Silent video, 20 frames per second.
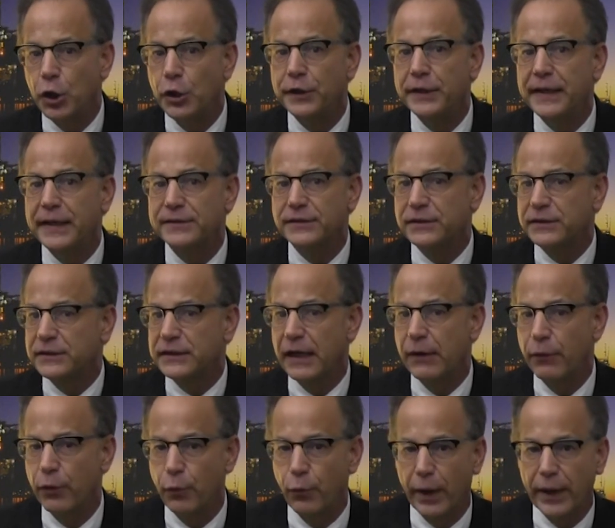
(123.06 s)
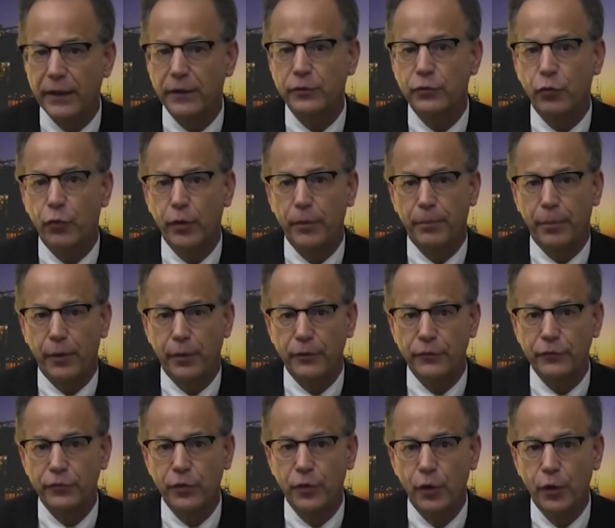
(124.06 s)
unnecessary regulatory
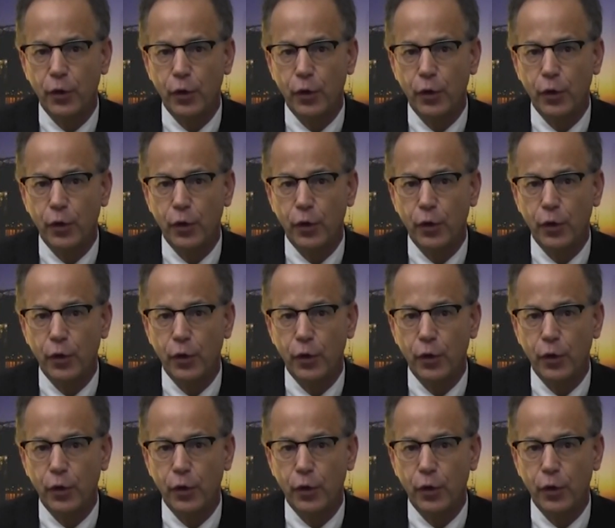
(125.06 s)
burdens